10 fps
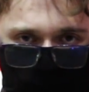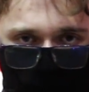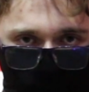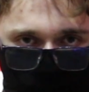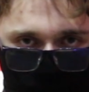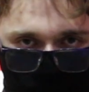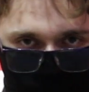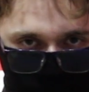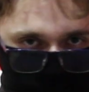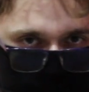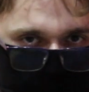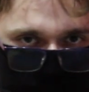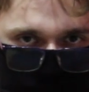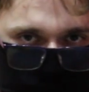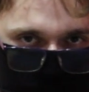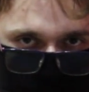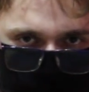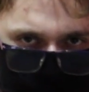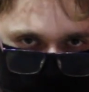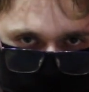optic onto it, just like the
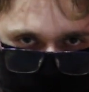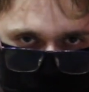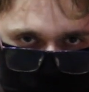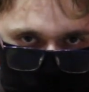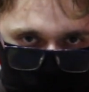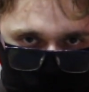G11 has one.